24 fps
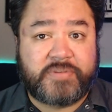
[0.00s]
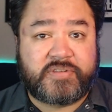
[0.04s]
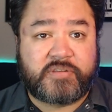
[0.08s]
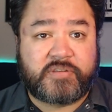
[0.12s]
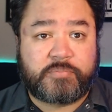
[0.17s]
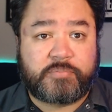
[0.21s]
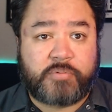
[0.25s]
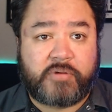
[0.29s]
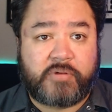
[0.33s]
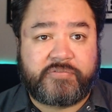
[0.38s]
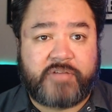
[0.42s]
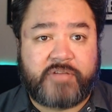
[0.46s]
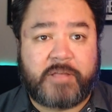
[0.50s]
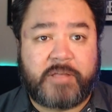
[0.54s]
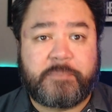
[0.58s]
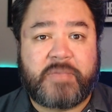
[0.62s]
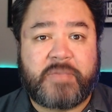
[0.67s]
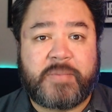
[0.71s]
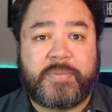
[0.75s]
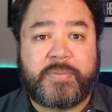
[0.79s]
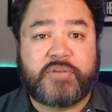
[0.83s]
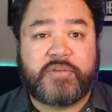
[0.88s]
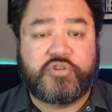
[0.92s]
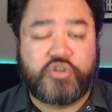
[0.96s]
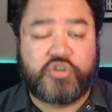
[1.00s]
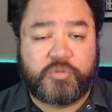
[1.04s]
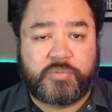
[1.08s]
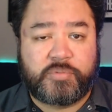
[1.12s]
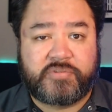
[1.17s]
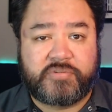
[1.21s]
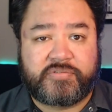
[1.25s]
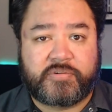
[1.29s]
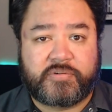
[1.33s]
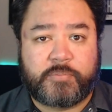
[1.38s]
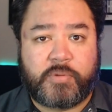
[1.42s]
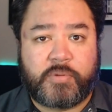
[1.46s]
profile may be doable
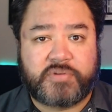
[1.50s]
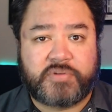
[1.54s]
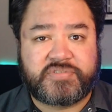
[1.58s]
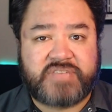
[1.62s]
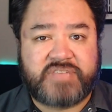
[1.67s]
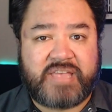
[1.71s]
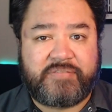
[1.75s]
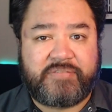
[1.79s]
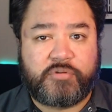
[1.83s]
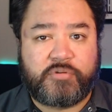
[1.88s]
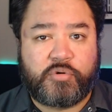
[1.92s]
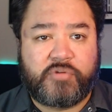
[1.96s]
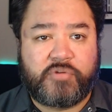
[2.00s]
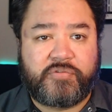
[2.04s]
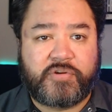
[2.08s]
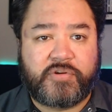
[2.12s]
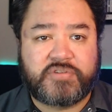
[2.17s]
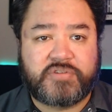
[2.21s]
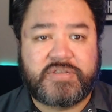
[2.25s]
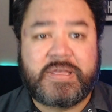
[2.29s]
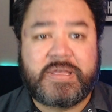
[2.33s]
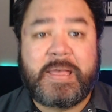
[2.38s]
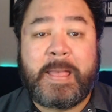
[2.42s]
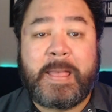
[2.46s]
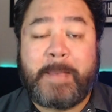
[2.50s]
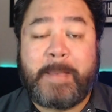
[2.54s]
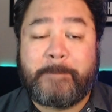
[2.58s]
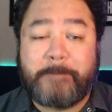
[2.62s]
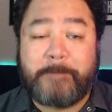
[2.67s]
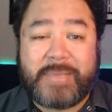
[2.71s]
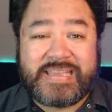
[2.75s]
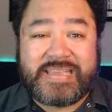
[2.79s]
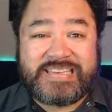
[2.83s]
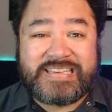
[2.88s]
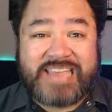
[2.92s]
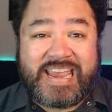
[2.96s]
for most savvy roofers,
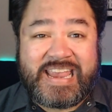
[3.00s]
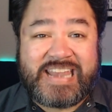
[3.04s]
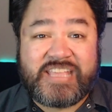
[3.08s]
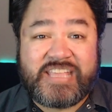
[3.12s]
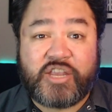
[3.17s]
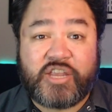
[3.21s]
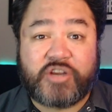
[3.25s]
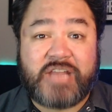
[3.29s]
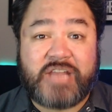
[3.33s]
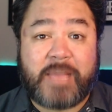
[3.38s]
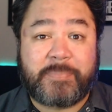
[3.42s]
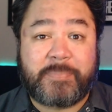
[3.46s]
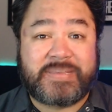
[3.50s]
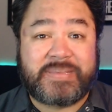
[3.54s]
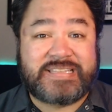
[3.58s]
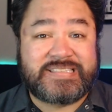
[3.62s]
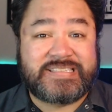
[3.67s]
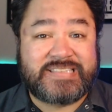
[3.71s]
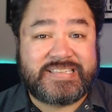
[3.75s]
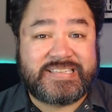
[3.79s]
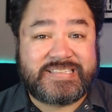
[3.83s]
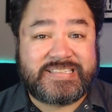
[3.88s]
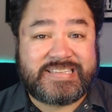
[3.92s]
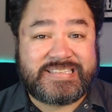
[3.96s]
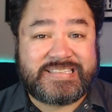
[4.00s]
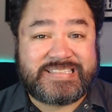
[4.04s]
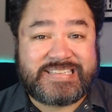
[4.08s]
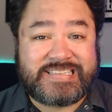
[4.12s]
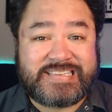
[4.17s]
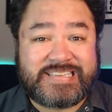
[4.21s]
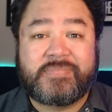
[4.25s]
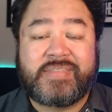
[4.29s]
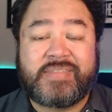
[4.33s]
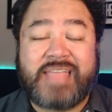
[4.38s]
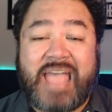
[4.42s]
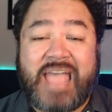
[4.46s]
maintaining your NAP
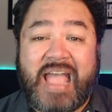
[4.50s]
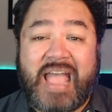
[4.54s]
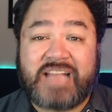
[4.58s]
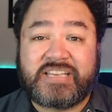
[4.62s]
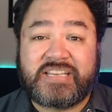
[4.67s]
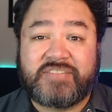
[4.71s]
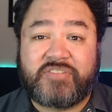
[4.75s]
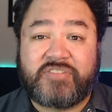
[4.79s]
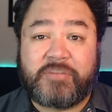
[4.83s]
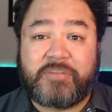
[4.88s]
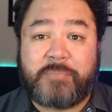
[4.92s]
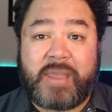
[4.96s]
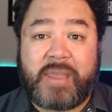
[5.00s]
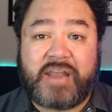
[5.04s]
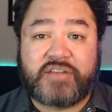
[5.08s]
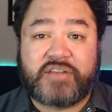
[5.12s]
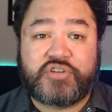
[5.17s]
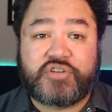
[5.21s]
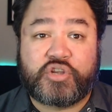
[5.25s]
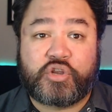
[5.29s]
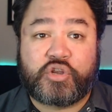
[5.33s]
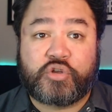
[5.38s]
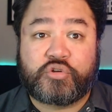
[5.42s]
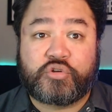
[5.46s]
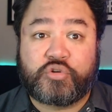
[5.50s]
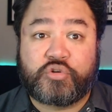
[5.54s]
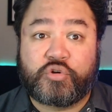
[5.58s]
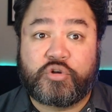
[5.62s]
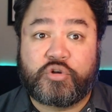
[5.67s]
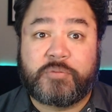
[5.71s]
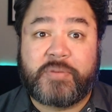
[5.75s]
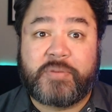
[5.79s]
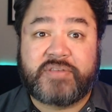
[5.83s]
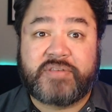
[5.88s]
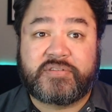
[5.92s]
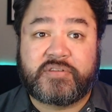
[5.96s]
consistency, actively managing your Google
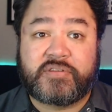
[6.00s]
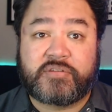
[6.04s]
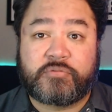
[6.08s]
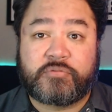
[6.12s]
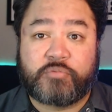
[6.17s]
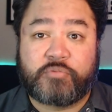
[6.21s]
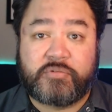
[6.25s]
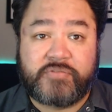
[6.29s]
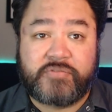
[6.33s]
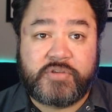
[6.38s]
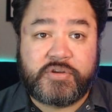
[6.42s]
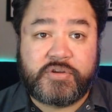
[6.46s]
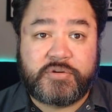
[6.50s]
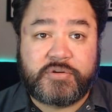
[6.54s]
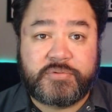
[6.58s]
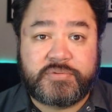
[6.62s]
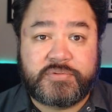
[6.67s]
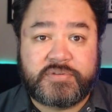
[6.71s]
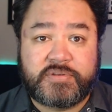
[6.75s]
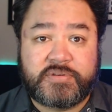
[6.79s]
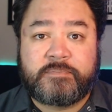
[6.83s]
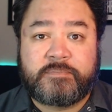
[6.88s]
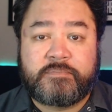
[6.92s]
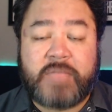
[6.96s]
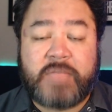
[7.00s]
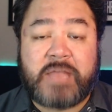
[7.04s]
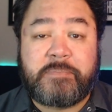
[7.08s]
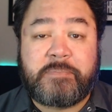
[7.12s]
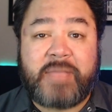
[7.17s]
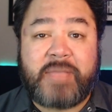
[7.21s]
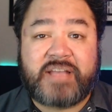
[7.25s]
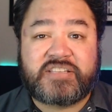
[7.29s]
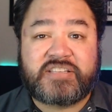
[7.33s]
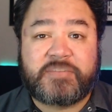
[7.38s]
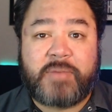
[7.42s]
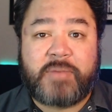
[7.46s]
business reviews, and
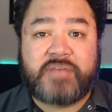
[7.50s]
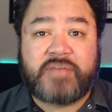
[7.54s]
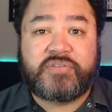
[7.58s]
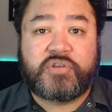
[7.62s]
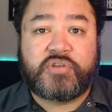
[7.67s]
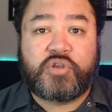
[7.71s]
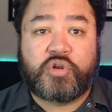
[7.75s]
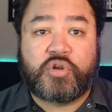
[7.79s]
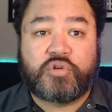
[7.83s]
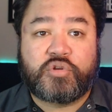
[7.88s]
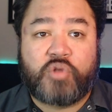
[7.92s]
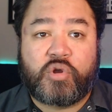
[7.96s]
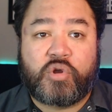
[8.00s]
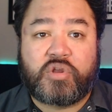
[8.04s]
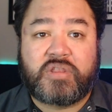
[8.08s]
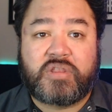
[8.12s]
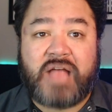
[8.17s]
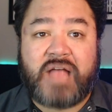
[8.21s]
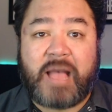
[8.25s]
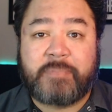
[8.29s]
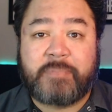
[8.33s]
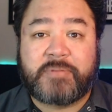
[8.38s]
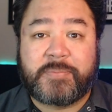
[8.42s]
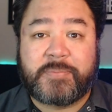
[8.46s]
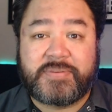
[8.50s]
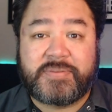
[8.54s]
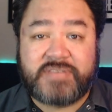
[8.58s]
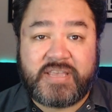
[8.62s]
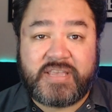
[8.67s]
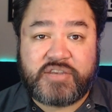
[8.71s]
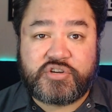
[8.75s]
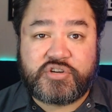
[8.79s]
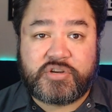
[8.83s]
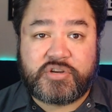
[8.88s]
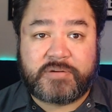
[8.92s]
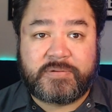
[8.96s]
maximizing your local
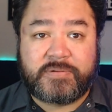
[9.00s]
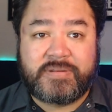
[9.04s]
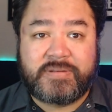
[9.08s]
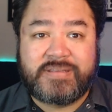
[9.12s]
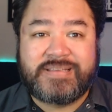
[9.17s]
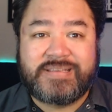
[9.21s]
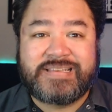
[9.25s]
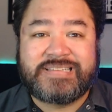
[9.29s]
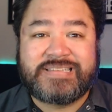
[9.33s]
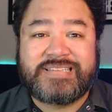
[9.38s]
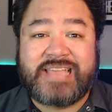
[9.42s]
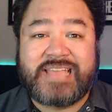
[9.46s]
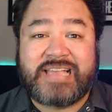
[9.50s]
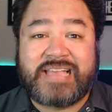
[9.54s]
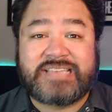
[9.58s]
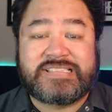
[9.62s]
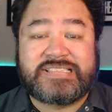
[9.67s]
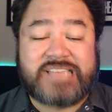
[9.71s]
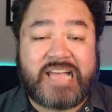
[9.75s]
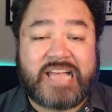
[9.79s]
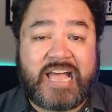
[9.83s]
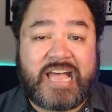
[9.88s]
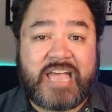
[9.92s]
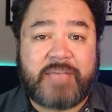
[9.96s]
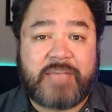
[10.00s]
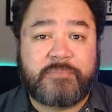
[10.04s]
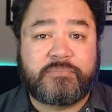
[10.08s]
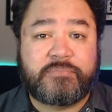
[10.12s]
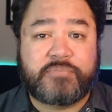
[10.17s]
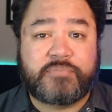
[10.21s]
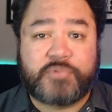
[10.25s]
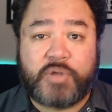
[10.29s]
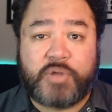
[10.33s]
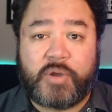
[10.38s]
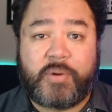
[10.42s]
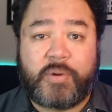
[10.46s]
optimization takes time,
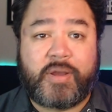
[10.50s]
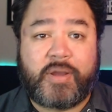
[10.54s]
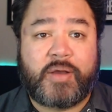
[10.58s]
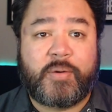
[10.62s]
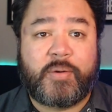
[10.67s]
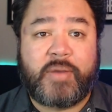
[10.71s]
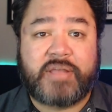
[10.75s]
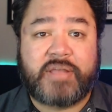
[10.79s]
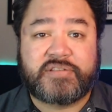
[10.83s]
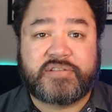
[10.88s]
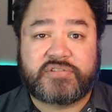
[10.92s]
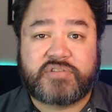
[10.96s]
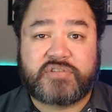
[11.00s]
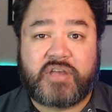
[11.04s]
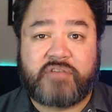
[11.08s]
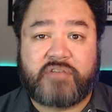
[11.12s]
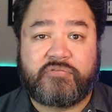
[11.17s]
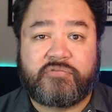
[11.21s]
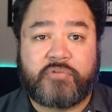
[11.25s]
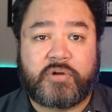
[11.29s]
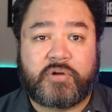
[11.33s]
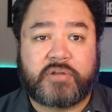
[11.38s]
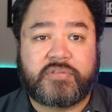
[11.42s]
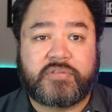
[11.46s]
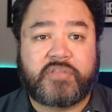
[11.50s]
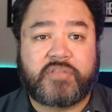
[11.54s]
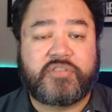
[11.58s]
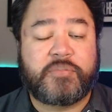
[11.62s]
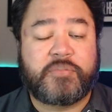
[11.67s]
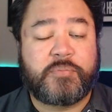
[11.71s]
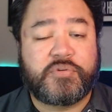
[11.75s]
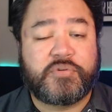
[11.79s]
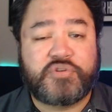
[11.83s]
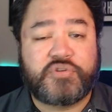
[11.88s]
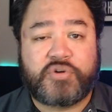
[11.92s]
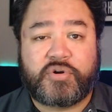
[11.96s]
know-how, and software that the
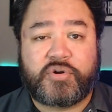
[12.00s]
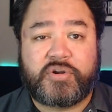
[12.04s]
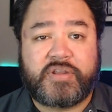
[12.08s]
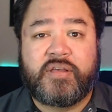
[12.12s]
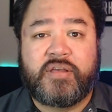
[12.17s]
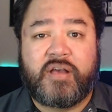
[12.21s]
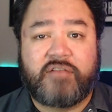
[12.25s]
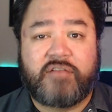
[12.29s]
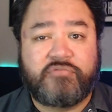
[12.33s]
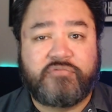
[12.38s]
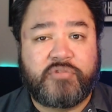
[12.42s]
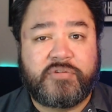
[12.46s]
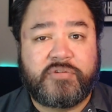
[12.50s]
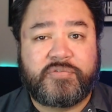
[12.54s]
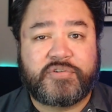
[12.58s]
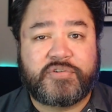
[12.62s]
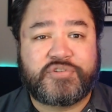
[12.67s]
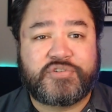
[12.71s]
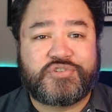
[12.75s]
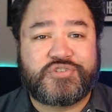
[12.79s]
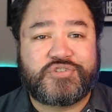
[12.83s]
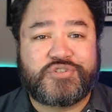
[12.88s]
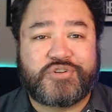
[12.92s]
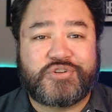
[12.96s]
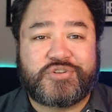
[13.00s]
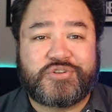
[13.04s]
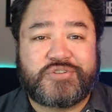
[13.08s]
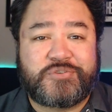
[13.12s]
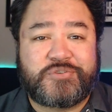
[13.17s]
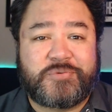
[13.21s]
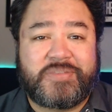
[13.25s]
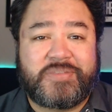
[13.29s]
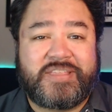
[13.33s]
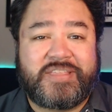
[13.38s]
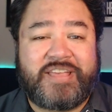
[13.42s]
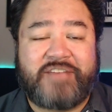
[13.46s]
majority of roofers shouldn't
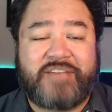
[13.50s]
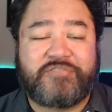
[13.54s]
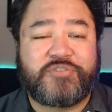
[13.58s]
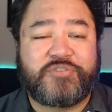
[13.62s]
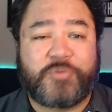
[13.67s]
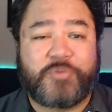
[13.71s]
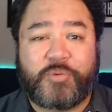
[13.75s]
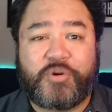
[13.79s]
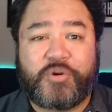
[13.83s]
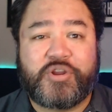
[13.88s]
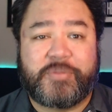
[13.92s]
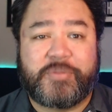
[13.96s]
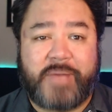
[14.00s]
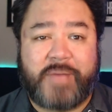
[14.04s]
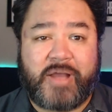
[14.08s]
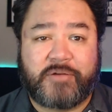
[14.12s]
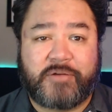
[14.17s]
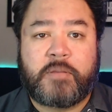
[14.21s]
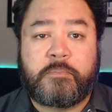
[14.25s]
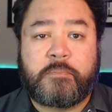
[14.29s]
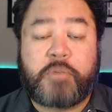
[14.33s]
really have to worry about.